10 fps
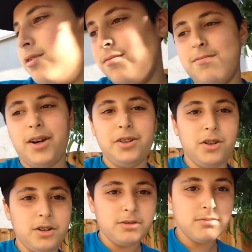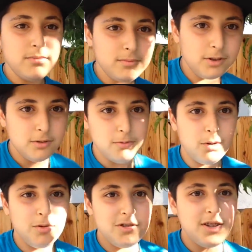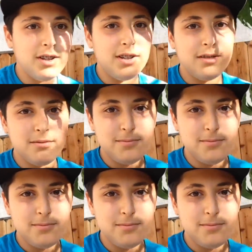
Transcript: If I don't, you won't see it.